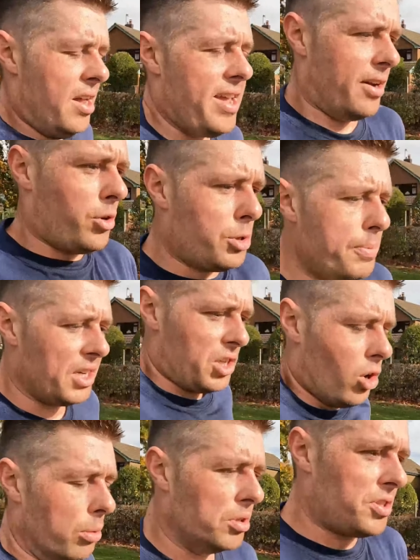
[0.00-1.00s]
yeah, good to mix
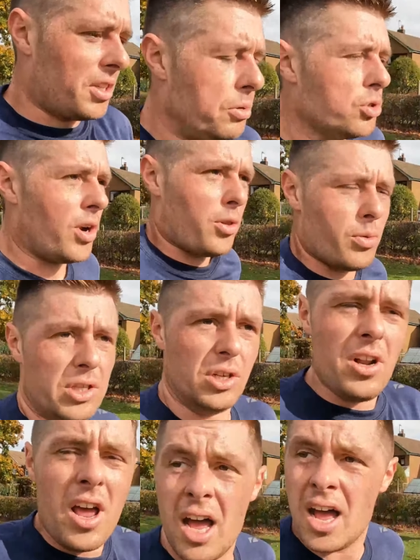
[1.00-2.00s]
it up, good to get some strength work
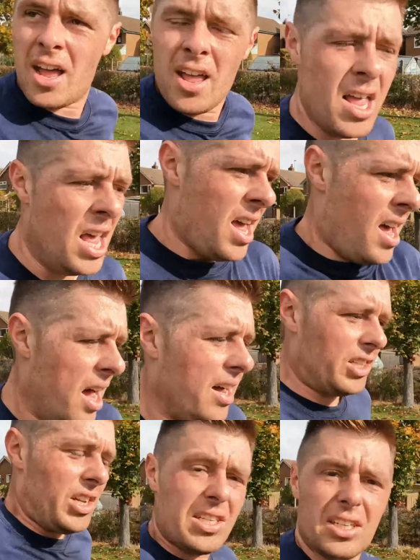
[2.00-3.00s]
done.
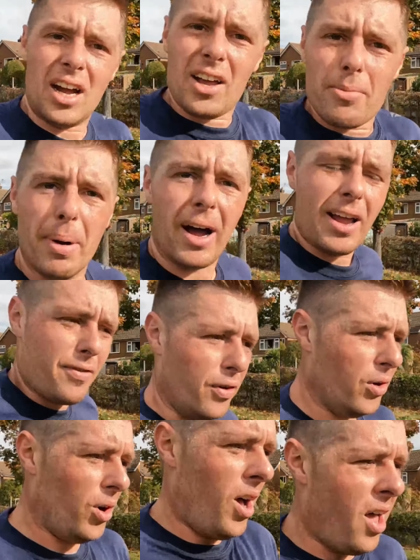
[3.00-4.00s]
I'll see you tonight on the bike
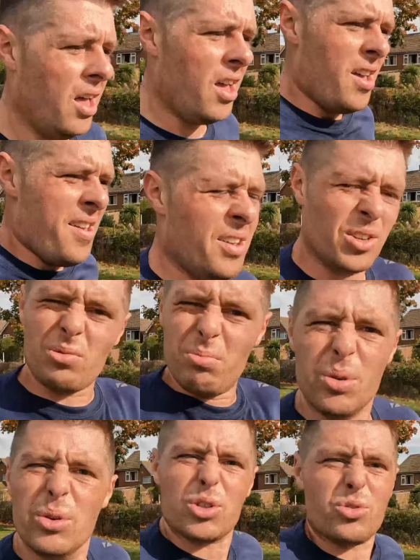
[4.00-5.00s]
for some
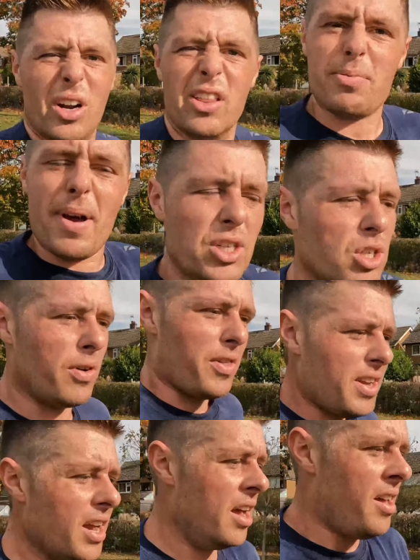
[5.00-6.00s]
more strength-based stuff, I
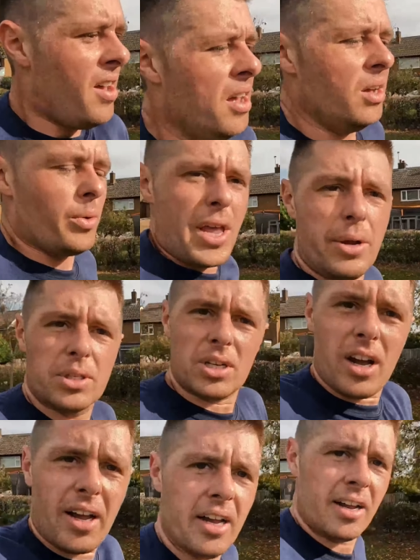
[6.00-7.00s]
think. What are you doing
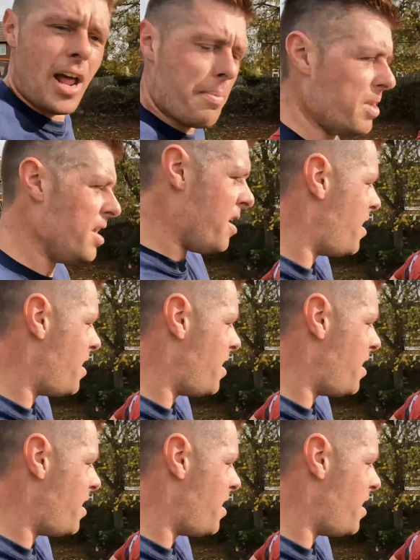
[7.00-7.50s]
tonight, napping?